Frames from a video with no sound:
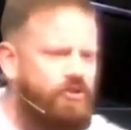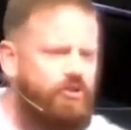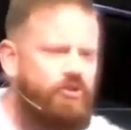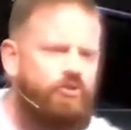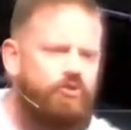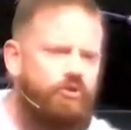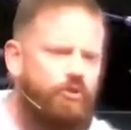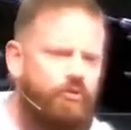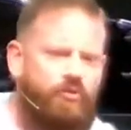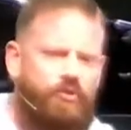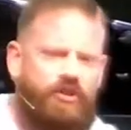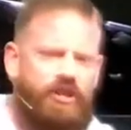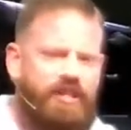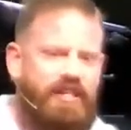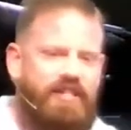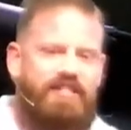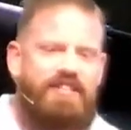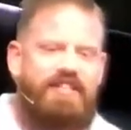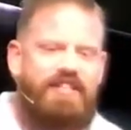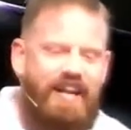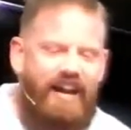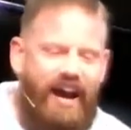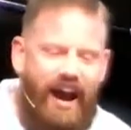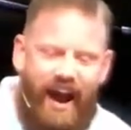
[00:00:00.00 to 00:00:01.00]
the truth
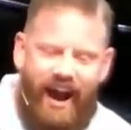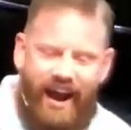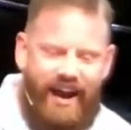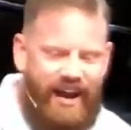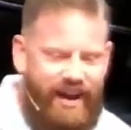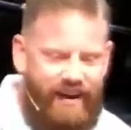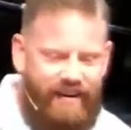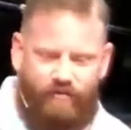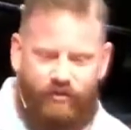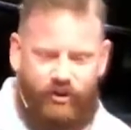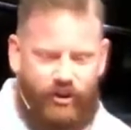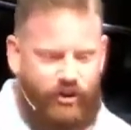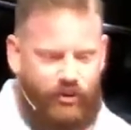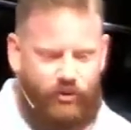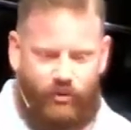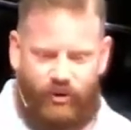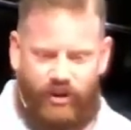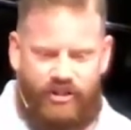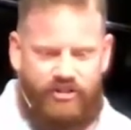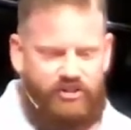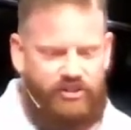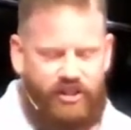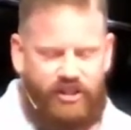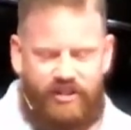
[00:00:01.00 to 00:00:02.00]
is, not every
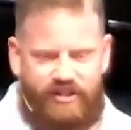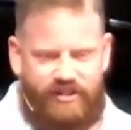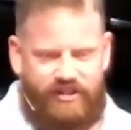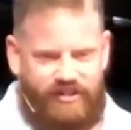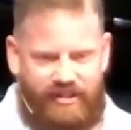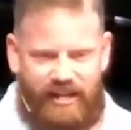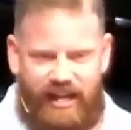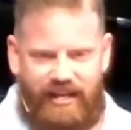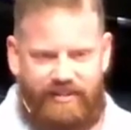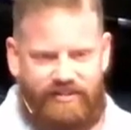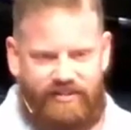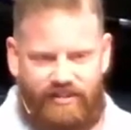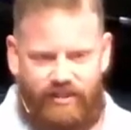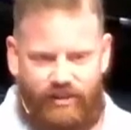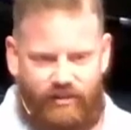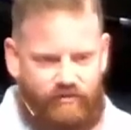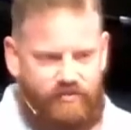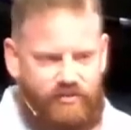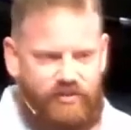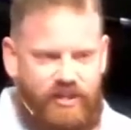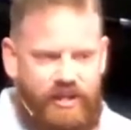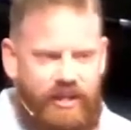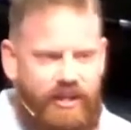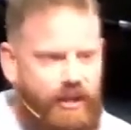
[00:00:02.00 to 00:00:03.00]
Christian is that self
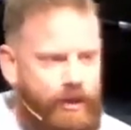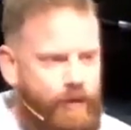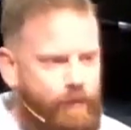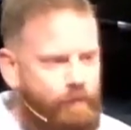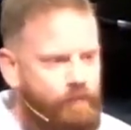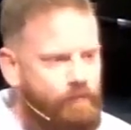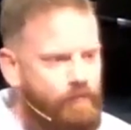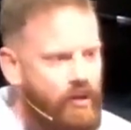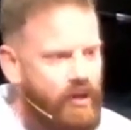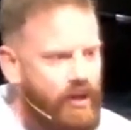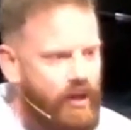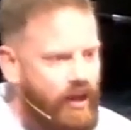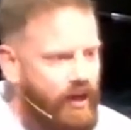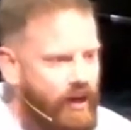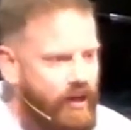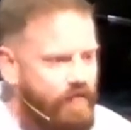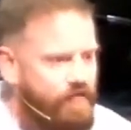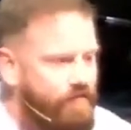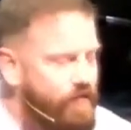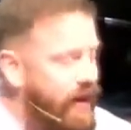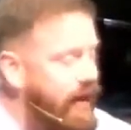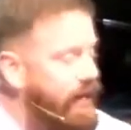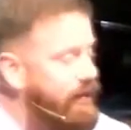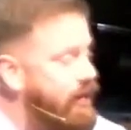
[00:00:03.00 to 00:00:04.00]
seeking. Uh, in
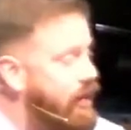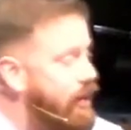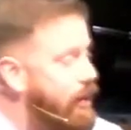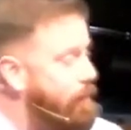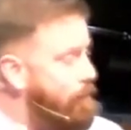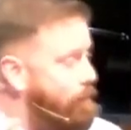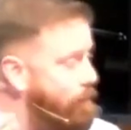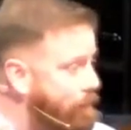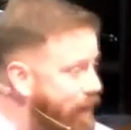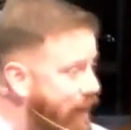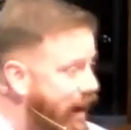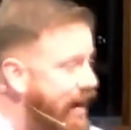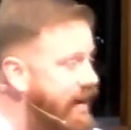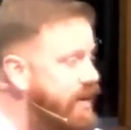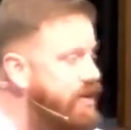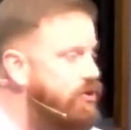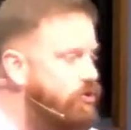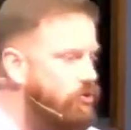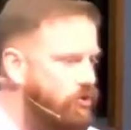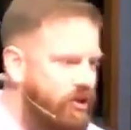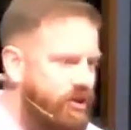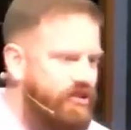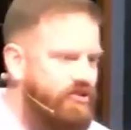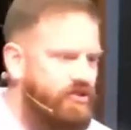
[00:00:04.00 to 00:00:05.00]
fact, many
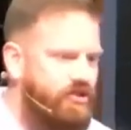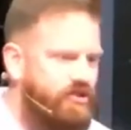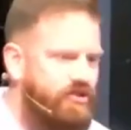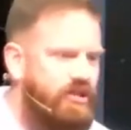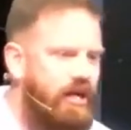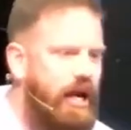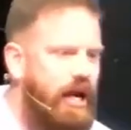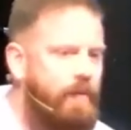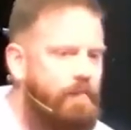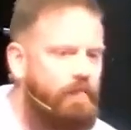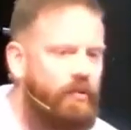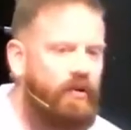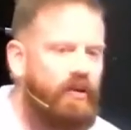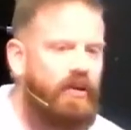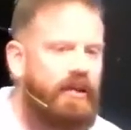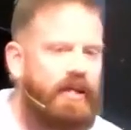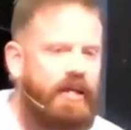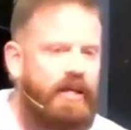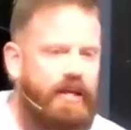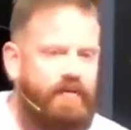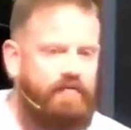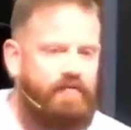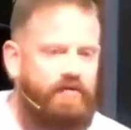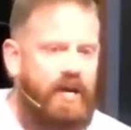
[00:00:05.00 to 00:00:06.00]
Christians, I
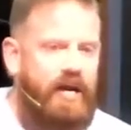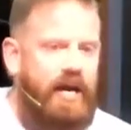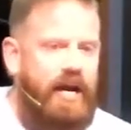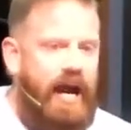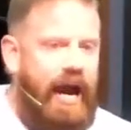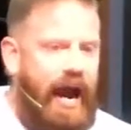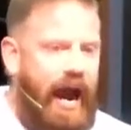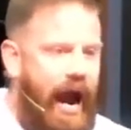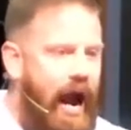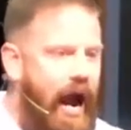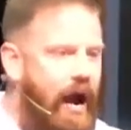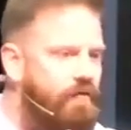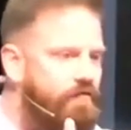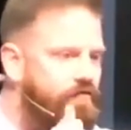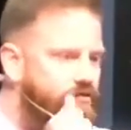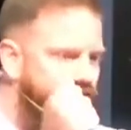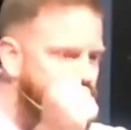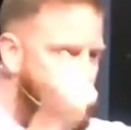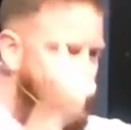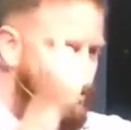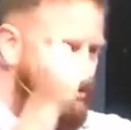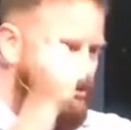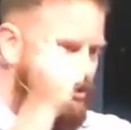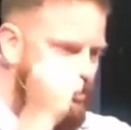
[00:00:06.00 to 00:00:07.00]
believe, have
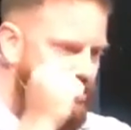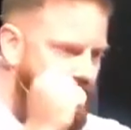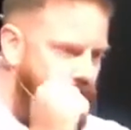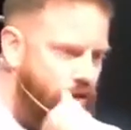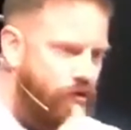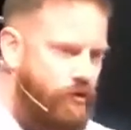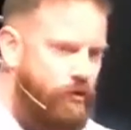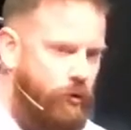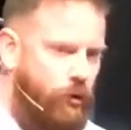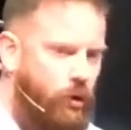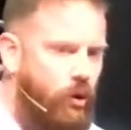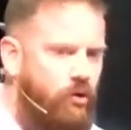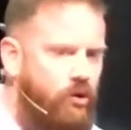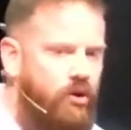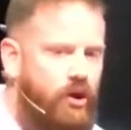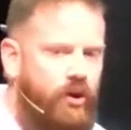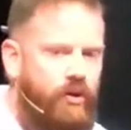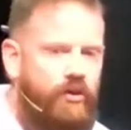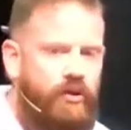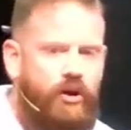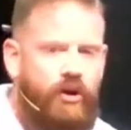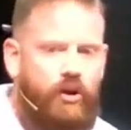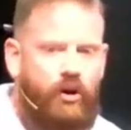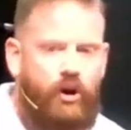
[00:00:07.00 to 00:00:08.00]
Jesus enthroned
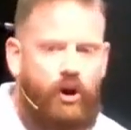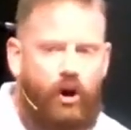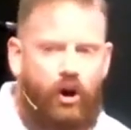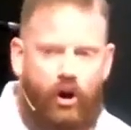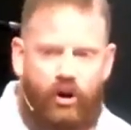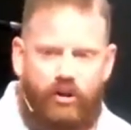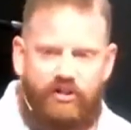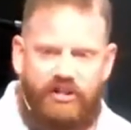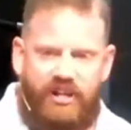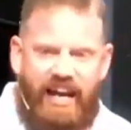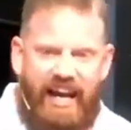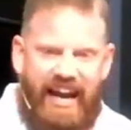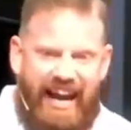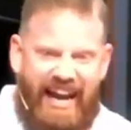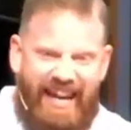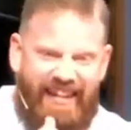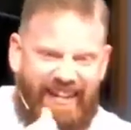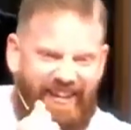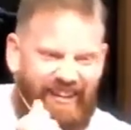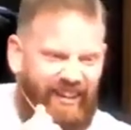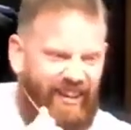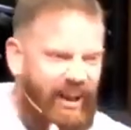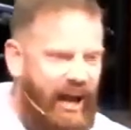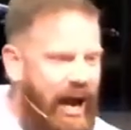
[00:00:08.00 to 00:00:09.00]
on their hearts
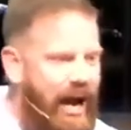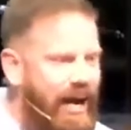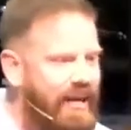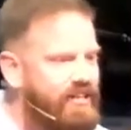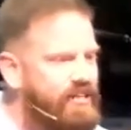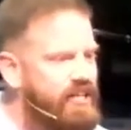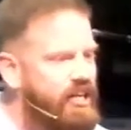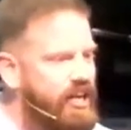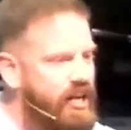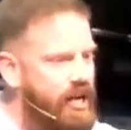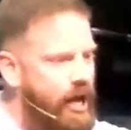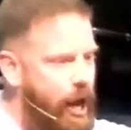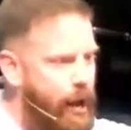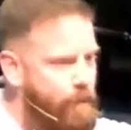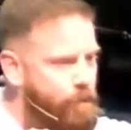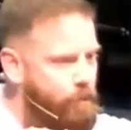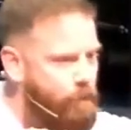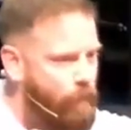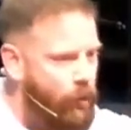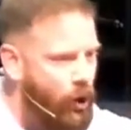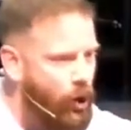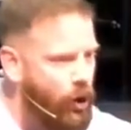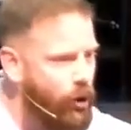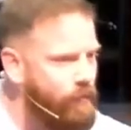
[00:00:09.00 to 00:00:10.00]
and locked in and
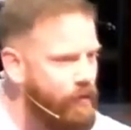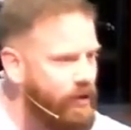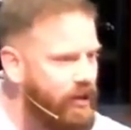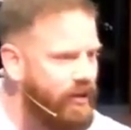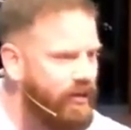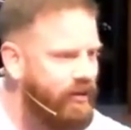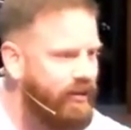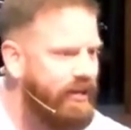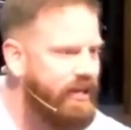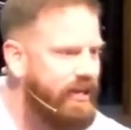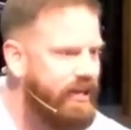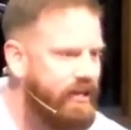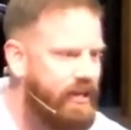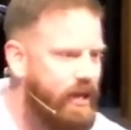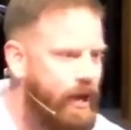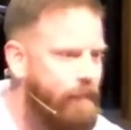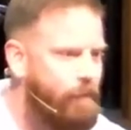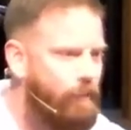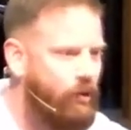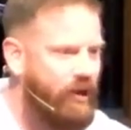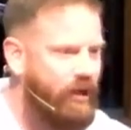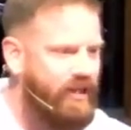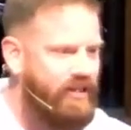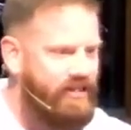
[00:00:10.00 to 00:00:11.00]
permanently in
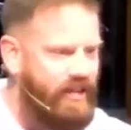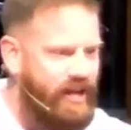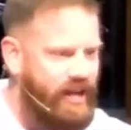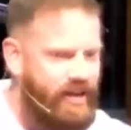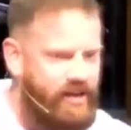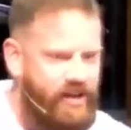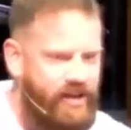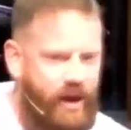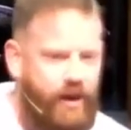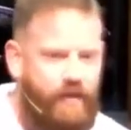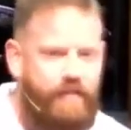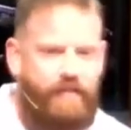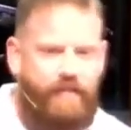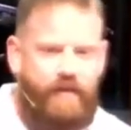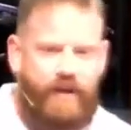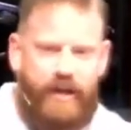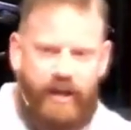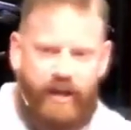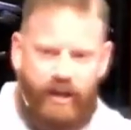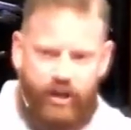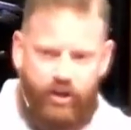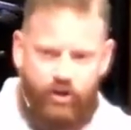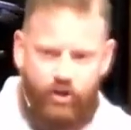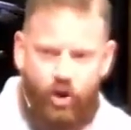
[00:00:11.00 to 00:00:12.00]
that place, and
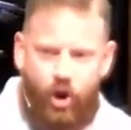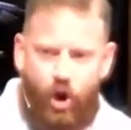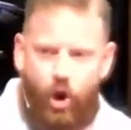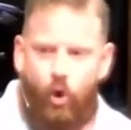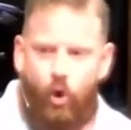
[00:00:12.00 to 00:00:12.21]
nothing and no